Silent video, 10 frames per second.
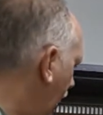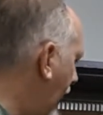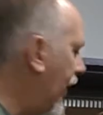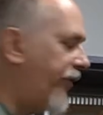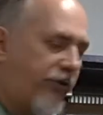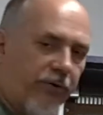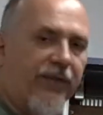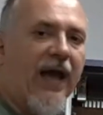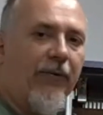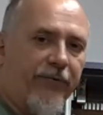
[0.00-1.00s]
I made sure
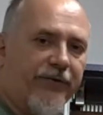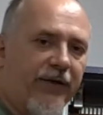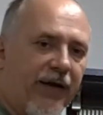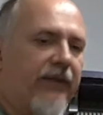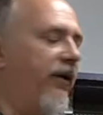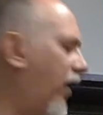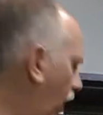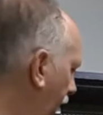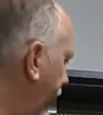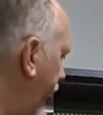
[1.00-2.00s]
that was connected. All
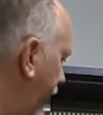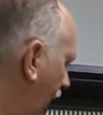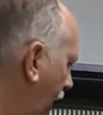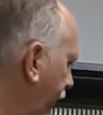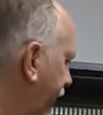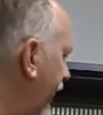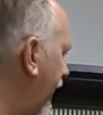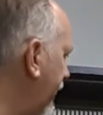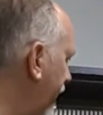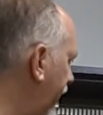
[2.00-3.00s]
right, so that was
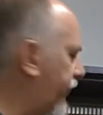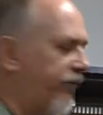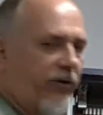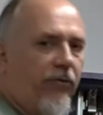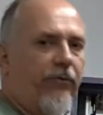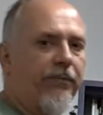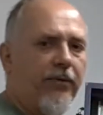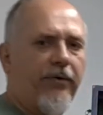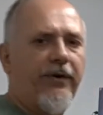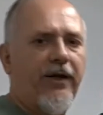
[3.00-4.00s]
connected. This was going, we
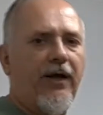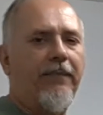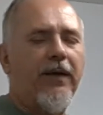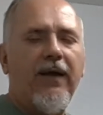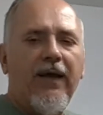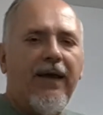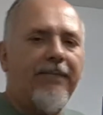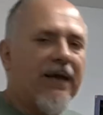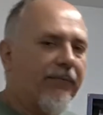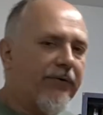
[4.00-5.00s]
booted up,
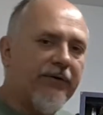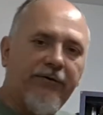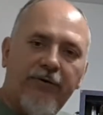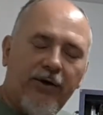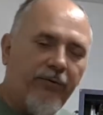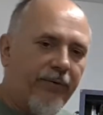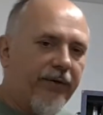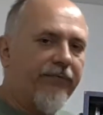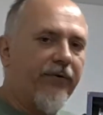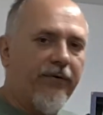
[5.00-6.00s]
and man, we struggled with
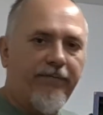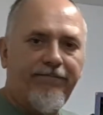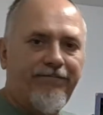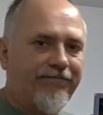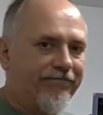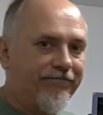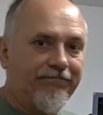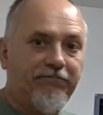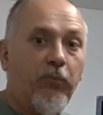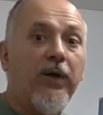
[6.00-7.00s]
it for
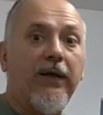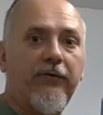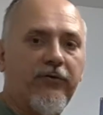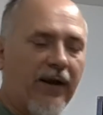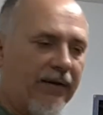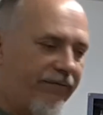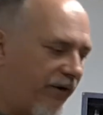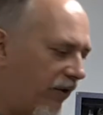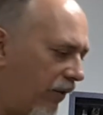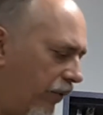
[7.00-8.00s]
weeks trying to
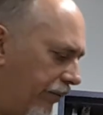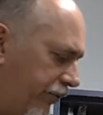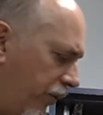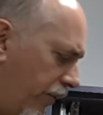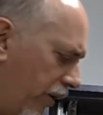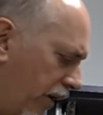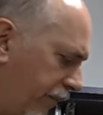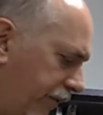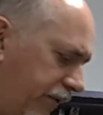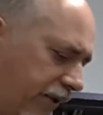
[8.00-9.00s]
figure out what was going
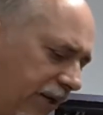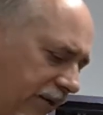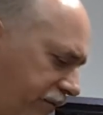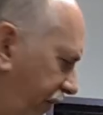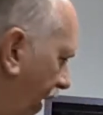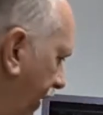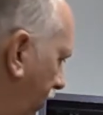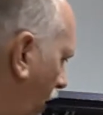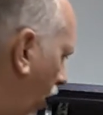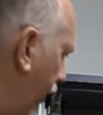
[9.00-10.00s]
on with the things,
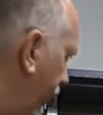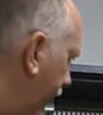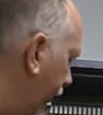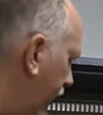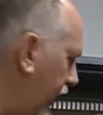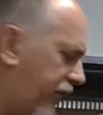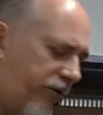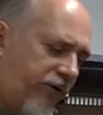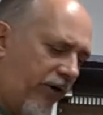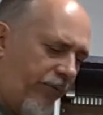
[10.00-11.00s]
fighting all the different things,
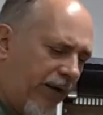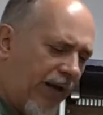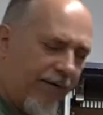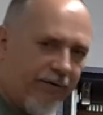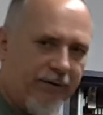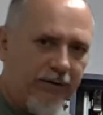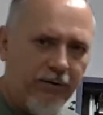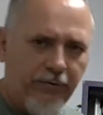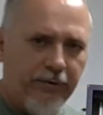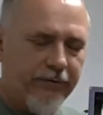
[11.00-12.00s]
because, you know, we got everything new